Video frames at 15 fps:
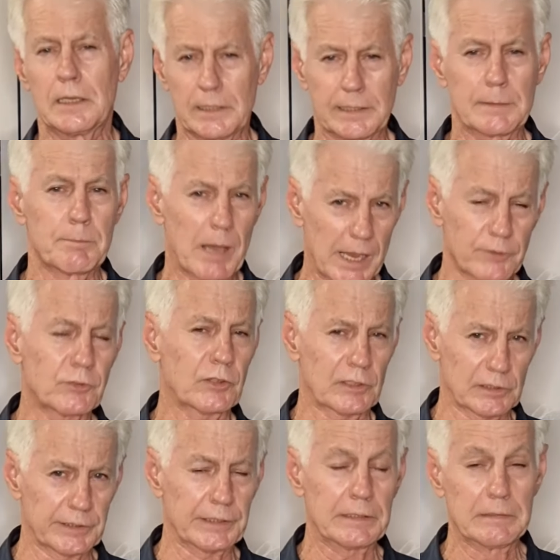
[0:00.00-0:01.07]
He
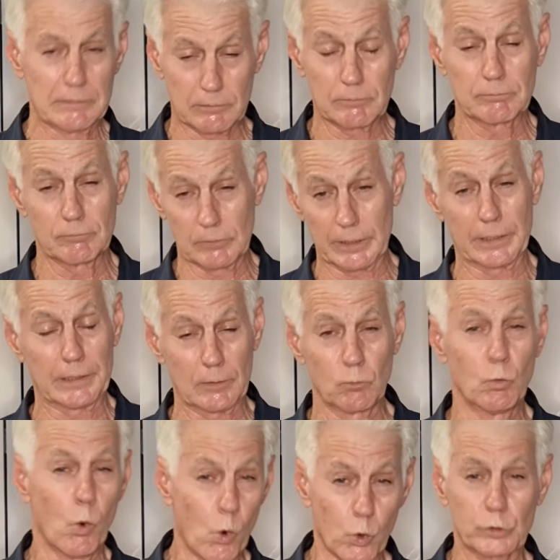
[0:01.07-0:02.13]
basically
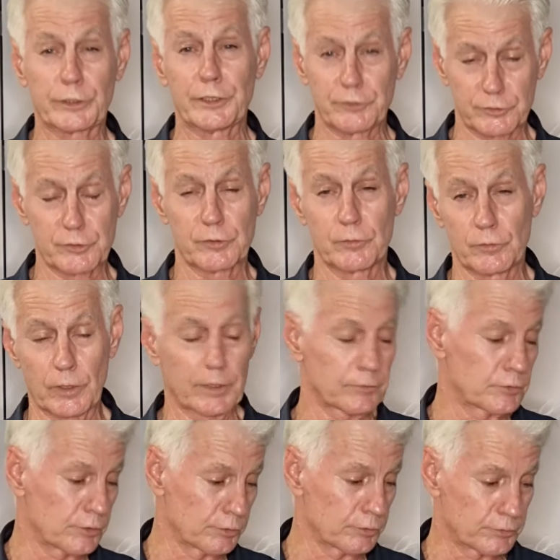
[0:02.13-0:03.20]
walked in
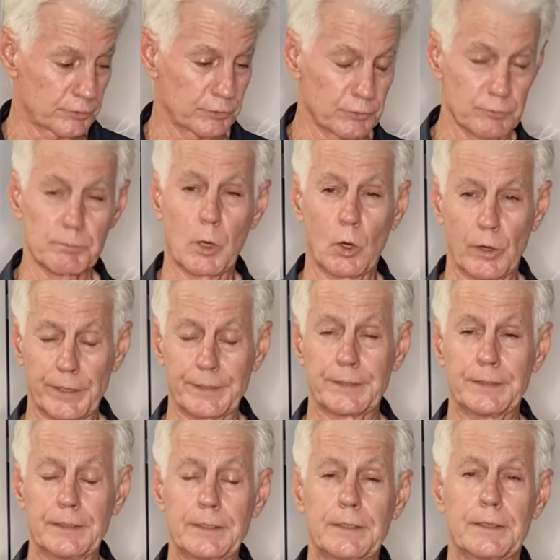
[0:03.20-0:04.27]
to my
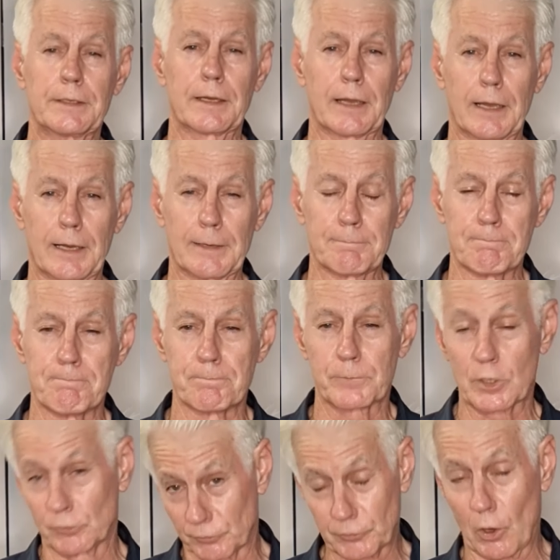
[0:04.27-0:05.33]

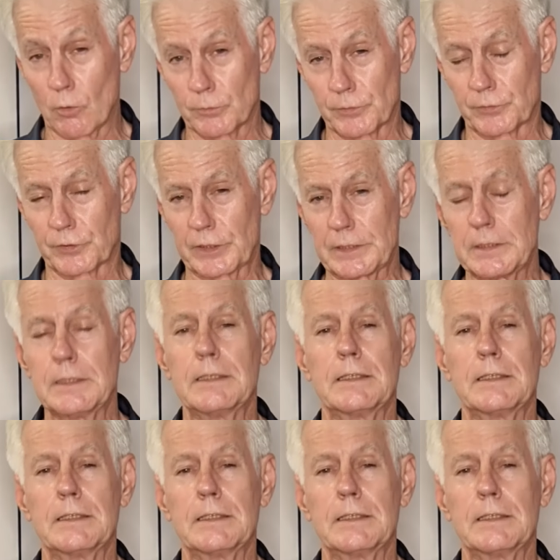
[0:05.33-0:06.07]
consultancy